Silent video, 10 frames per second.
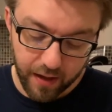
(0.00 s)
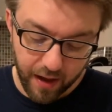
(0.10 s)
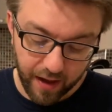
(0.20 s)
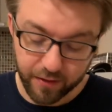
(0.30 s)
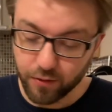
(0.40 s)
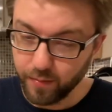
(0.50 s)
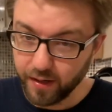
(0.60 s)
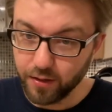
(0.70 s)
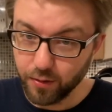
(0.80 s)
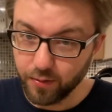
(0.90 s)
And you might
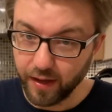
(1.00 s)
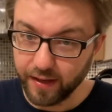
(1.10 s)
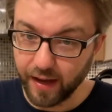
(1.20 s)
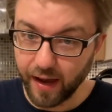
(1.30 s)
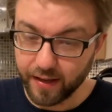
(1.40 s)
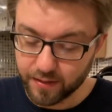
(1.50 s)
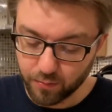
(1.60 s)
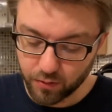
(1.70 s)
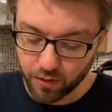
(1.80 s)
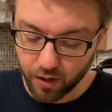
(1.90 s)
know that gas
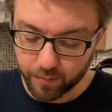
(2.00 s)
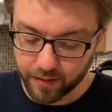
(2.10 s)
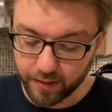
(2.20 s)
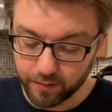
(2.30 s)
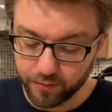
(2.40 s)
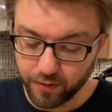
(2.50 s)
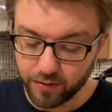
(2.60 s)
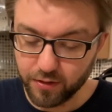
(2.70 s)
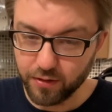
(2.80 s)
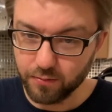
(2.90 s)
more commonly referred
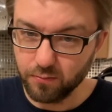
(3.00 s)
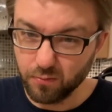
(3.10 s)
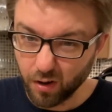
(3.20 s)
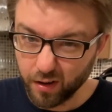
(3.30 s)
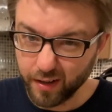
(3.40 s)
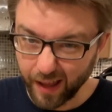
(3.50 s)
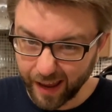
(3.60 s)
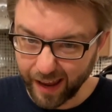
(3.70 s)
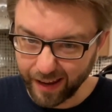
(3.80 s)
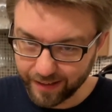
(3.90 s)
to as rotten
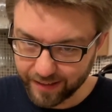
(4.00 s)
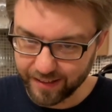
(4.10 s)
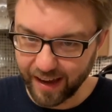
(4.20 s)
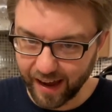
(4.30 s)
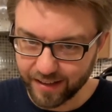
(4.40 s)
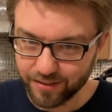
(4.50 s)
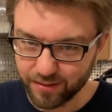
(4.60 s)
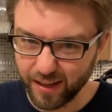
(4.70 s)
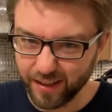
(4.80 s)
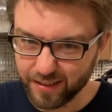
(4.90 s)
egg gas,
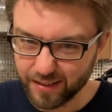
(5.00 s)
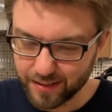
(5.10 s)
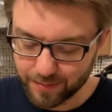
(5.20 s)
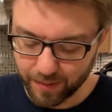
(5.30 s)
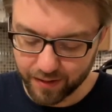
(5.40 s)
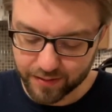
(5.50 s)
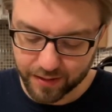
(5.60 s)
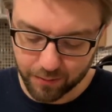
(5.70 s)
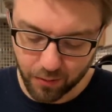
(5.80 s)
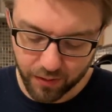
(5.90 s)
okay? Because it smells
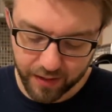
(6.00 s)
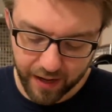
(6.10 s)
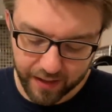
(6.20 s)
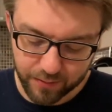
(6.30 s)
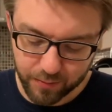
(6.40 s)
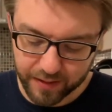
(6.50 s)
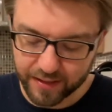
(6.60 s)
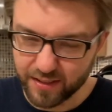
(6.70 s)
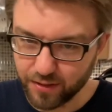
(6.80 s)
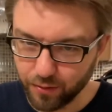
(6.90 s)
like rotten eggs, really
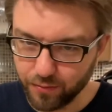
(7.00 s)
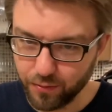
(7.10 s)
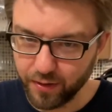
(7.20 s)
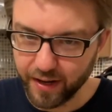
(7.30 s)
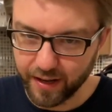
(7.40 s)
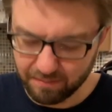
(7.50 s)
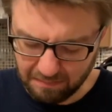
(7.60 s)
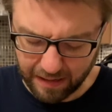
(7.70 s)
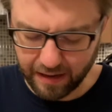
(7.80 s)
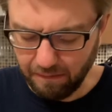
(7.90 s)
sulfury,
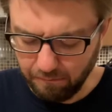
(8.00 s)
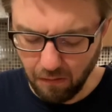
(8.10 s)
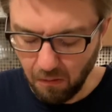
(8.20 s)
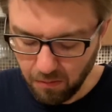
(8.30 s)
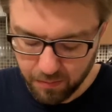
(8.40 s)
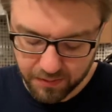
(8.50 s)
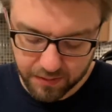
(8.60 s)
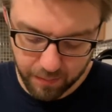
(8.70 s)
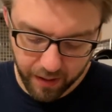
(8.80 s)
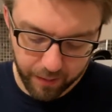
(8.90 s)
kind of horrible
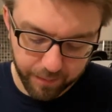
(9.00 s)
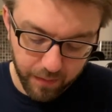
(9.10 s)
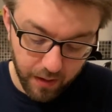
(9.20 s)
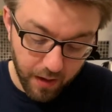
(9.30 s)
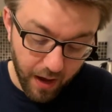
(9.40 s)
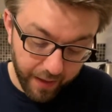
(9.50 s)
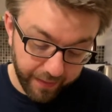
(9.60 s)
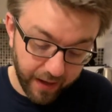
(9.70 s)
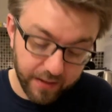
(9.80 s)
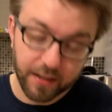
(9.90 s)
smell. And
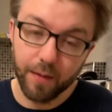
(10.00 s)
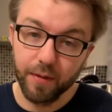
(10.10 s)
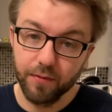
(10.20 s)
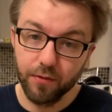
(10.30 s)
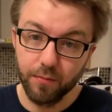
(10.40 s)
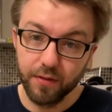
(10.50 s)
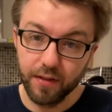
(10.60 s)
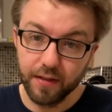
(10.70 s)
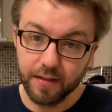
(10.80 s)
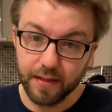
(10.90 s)
that's coming from
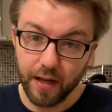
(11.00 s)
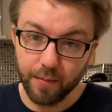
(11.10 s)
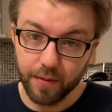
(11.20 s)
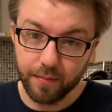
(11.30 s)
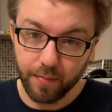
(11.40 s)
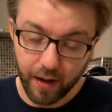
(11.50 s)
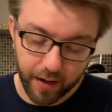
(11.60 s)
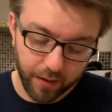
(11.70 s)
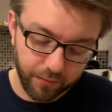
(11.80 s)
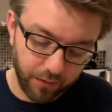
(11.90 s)
within the sediment
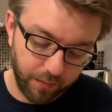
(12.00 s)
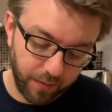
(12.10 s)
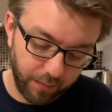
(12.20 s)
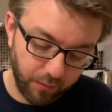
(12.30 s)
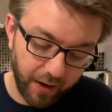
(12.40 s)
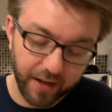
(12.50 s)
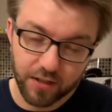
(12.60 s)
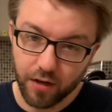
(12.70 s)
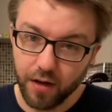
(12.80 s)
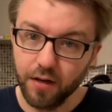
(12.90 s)
pile from the
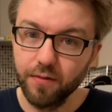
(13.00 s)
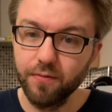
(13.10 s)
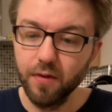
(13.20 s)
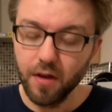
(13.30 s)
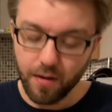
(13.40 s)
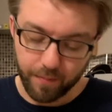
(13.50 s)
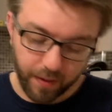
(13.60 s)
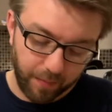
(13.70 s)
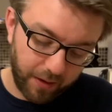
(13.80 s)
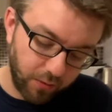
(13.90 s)
breakdown of, by
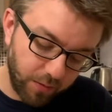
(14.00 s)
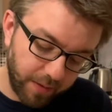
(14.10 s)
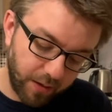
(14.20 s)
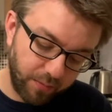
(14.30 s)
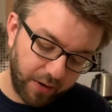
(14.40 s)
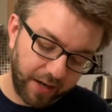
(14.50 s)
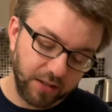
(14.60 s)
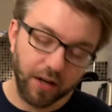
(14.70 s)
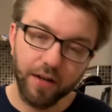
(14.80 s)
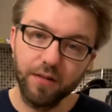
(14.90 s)
microbial
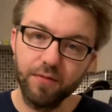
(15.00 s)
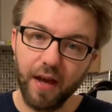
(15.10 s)
breakdown of